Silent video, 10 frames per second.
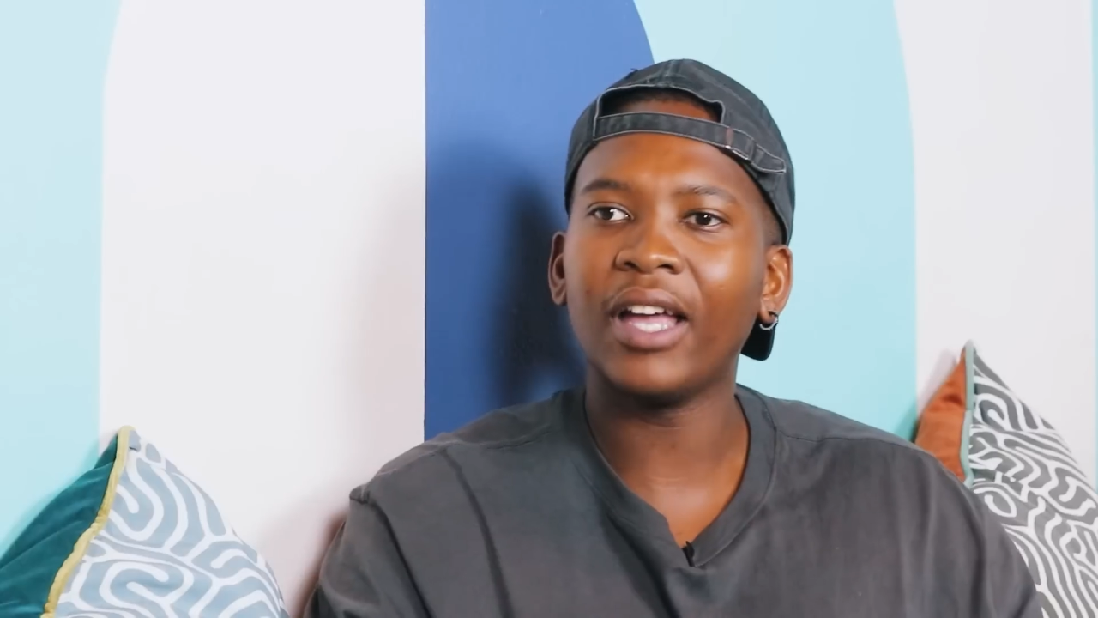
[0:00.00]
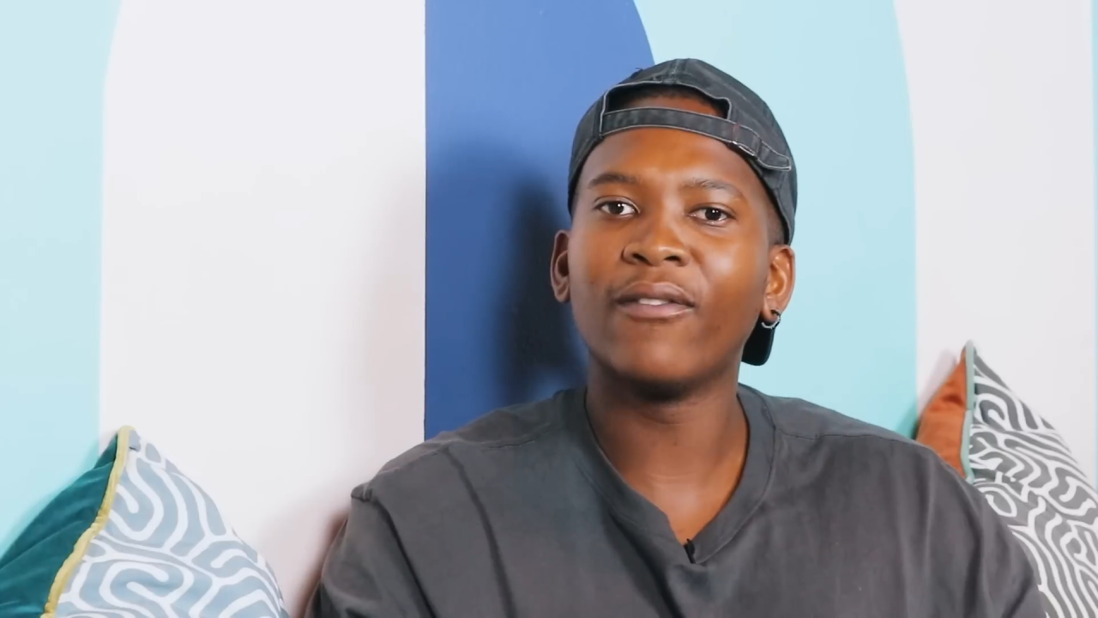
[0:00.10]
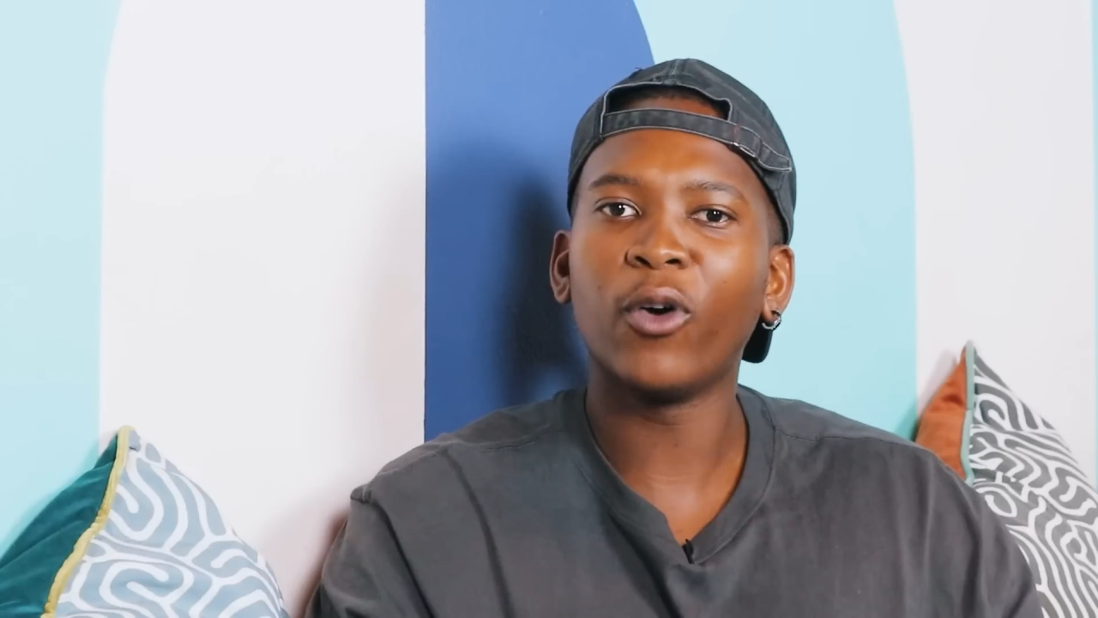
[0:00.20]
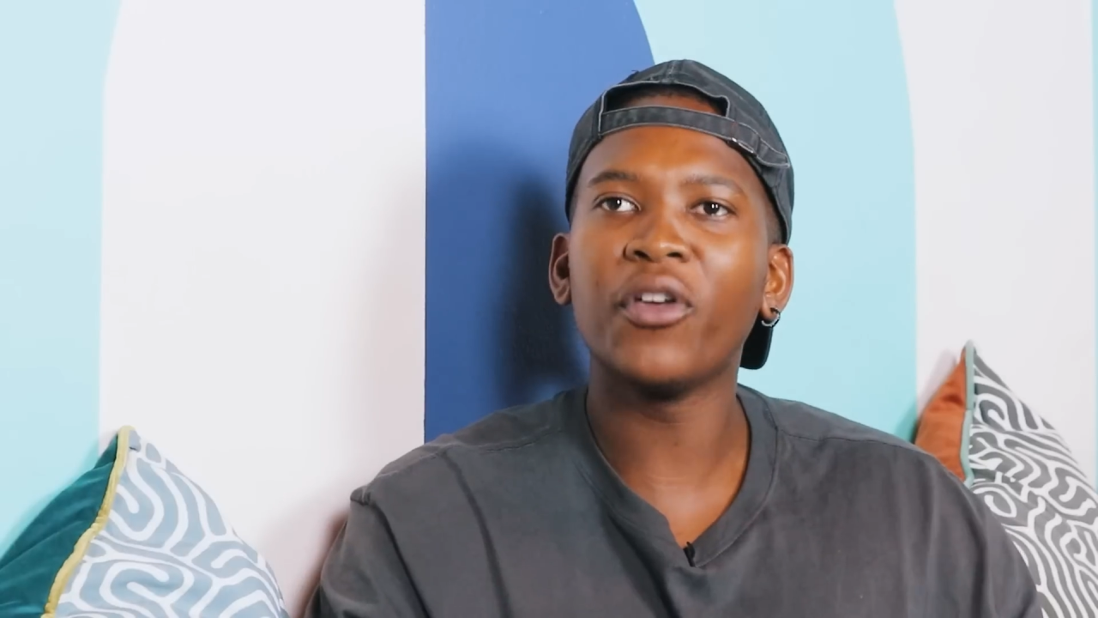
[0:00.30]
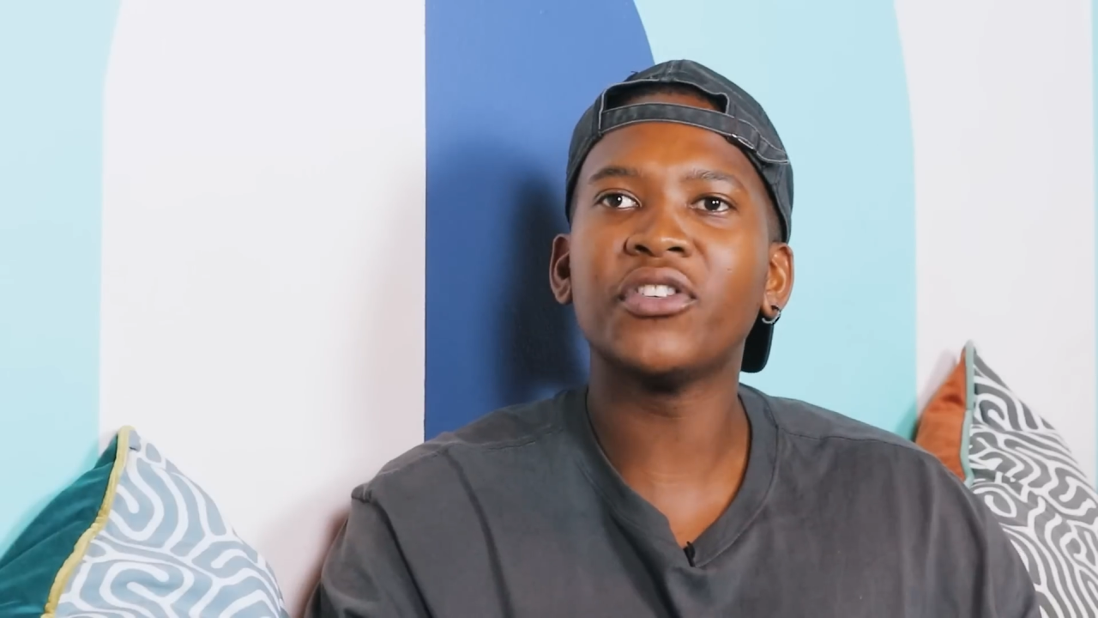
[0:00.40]
think
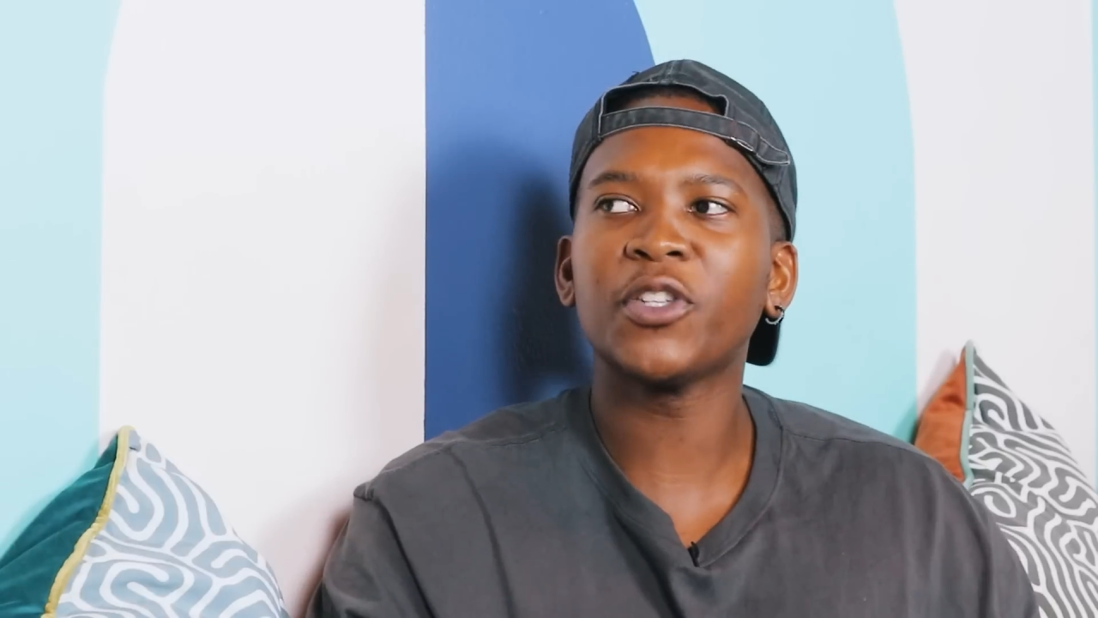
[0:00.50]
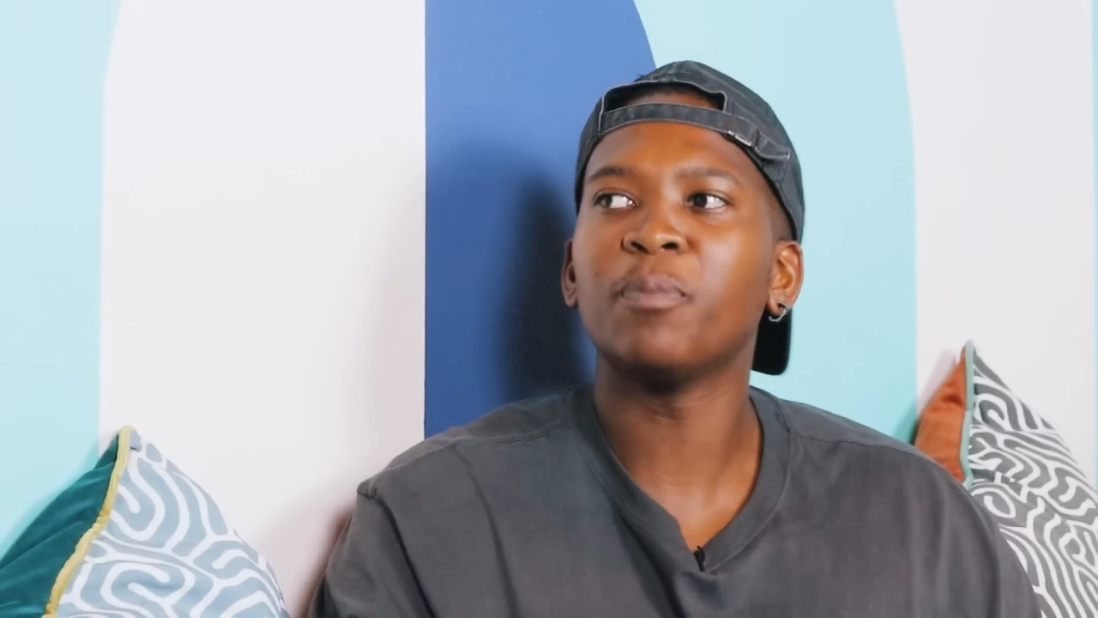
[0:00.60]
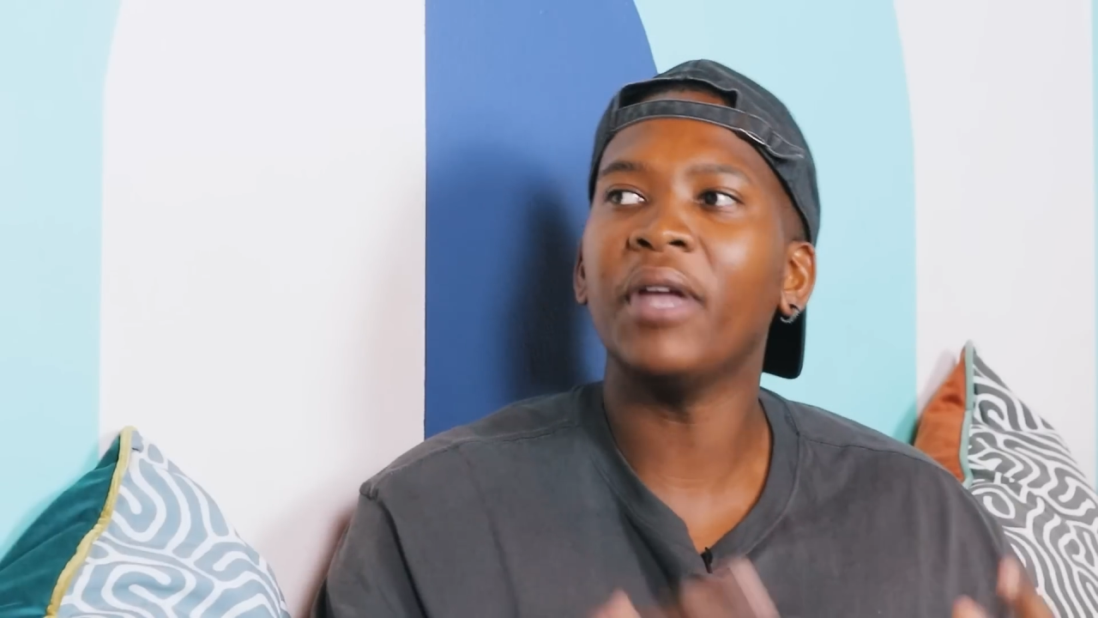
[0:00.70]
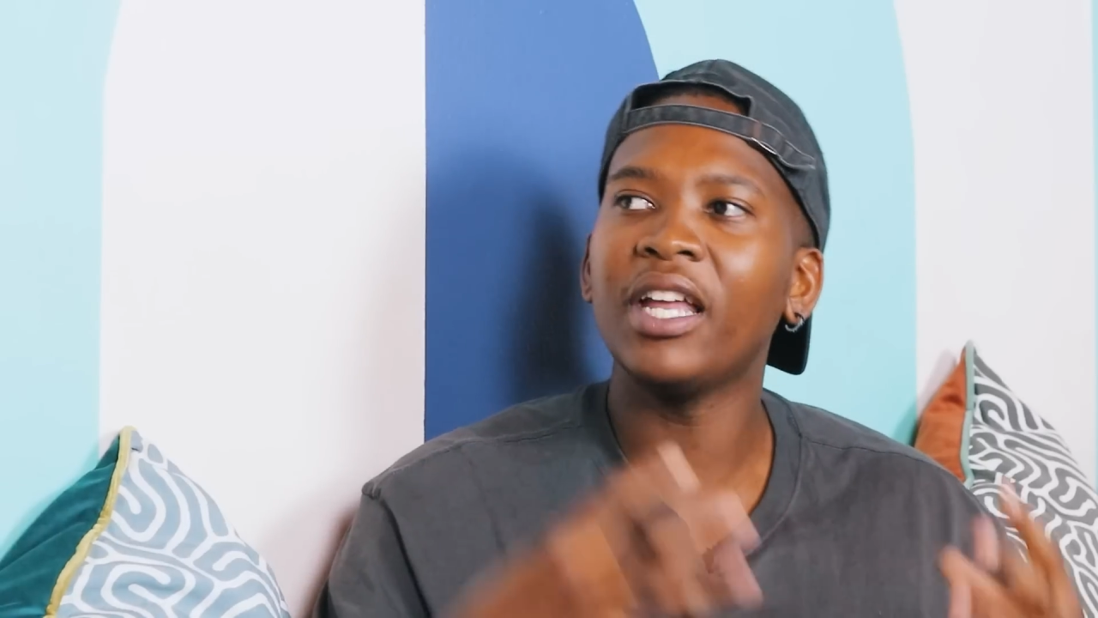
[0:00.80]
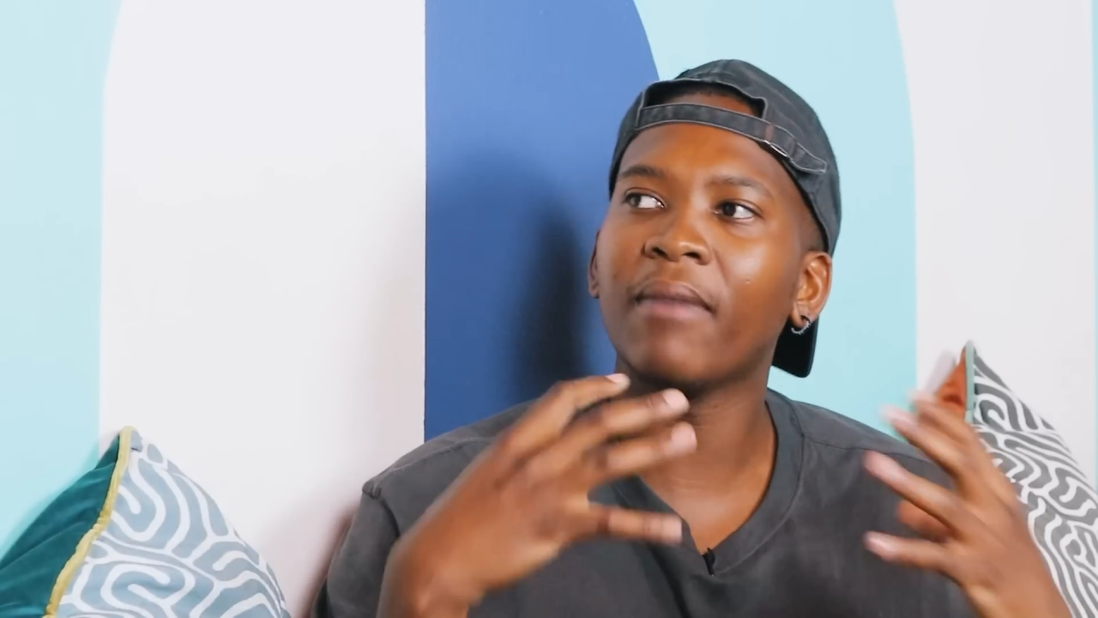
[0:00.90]
I've always just
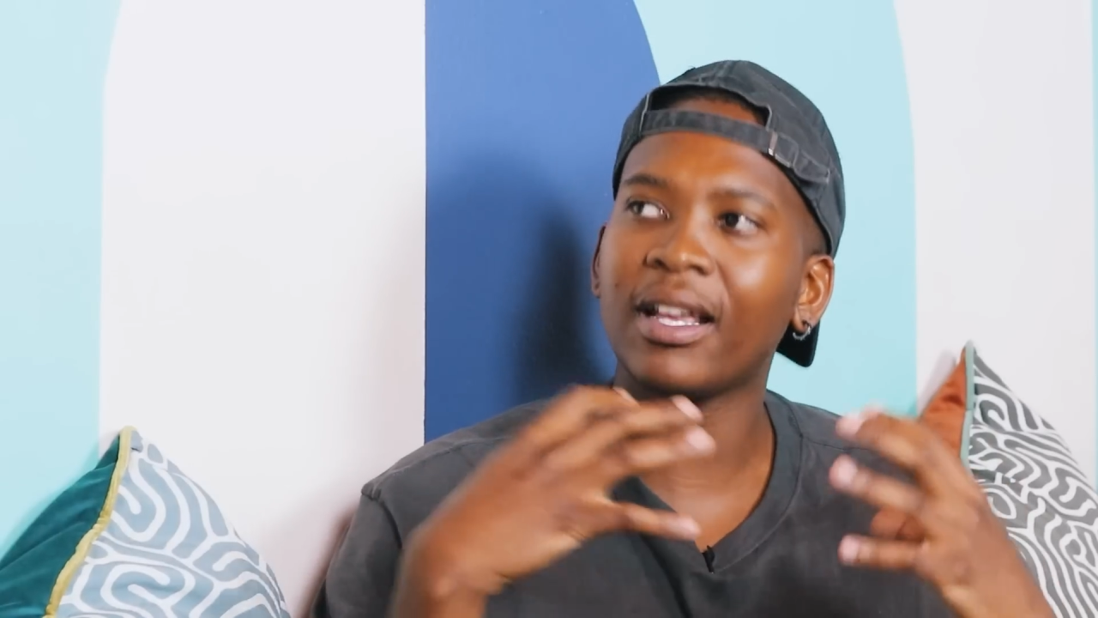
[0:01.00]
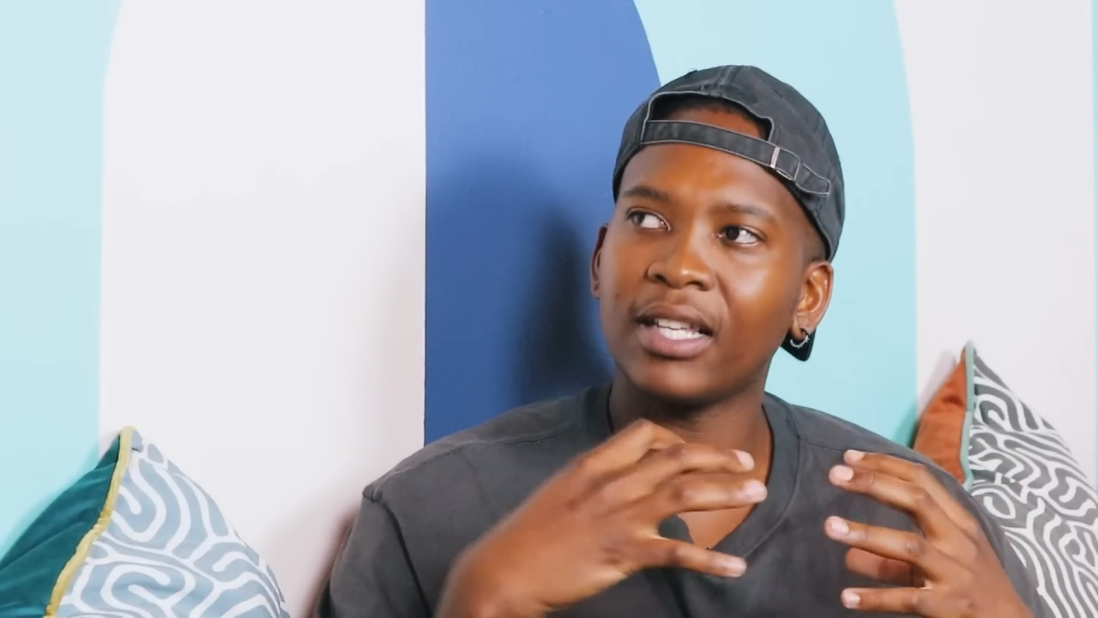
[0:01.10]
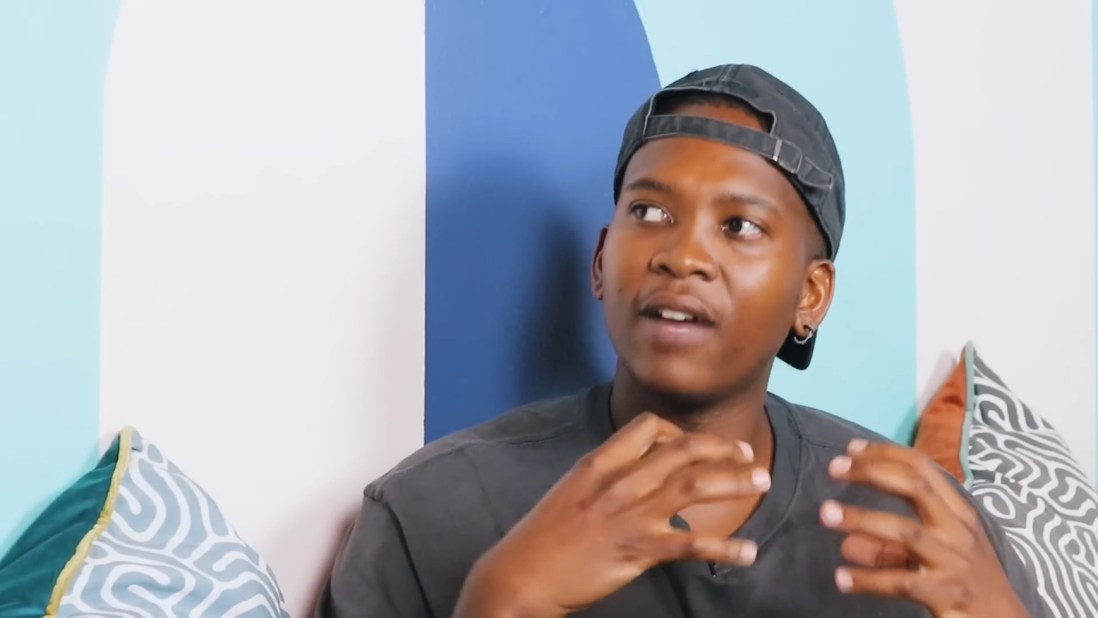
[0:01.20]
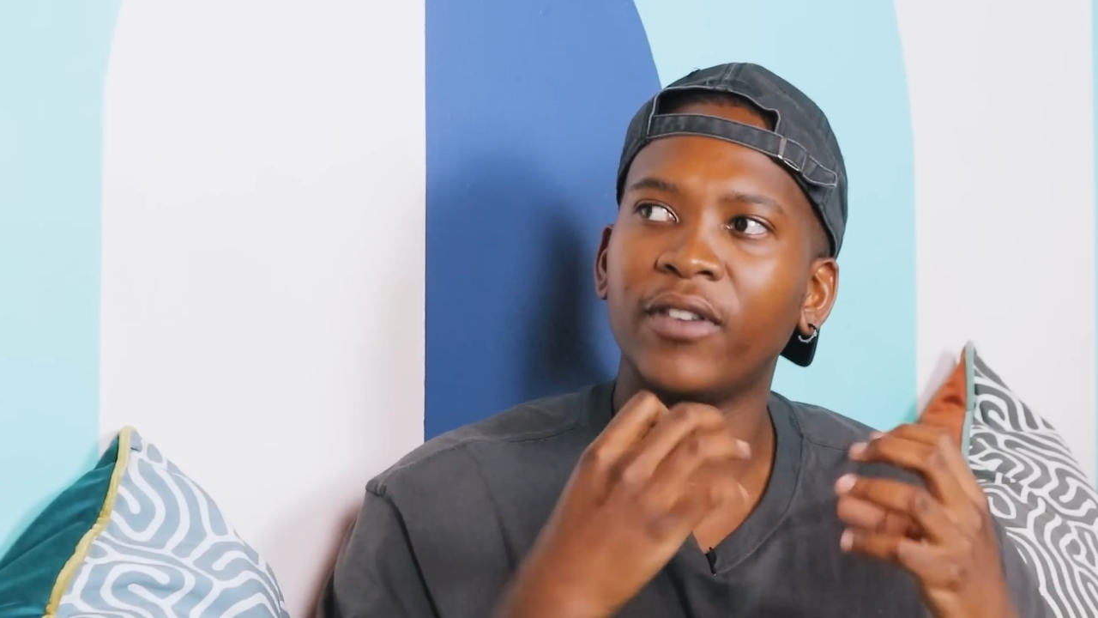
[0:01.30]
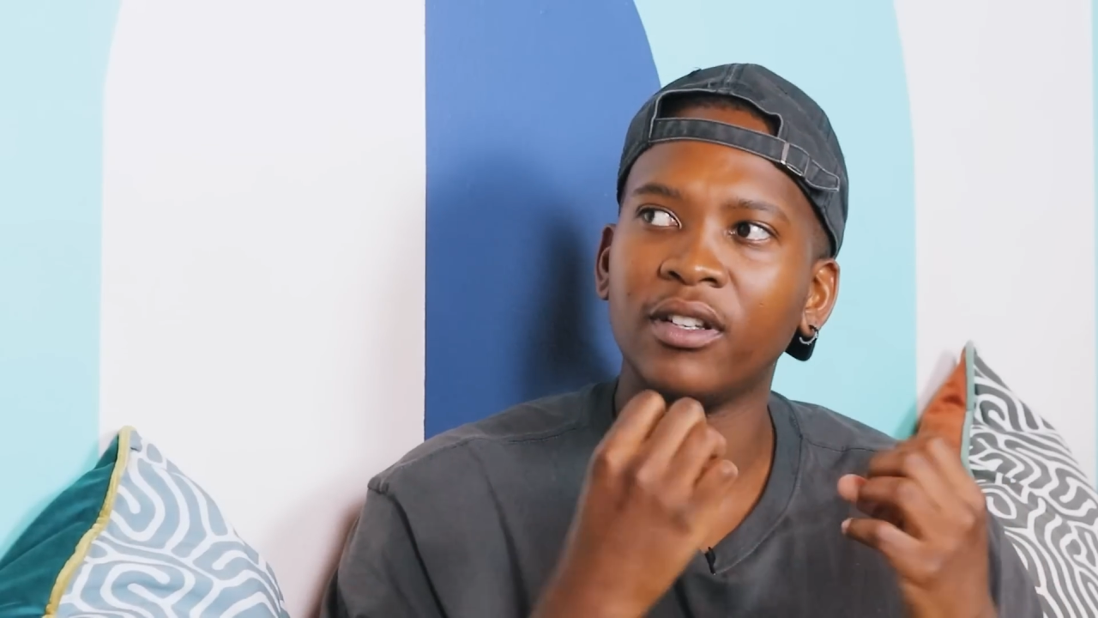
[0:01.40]
been myself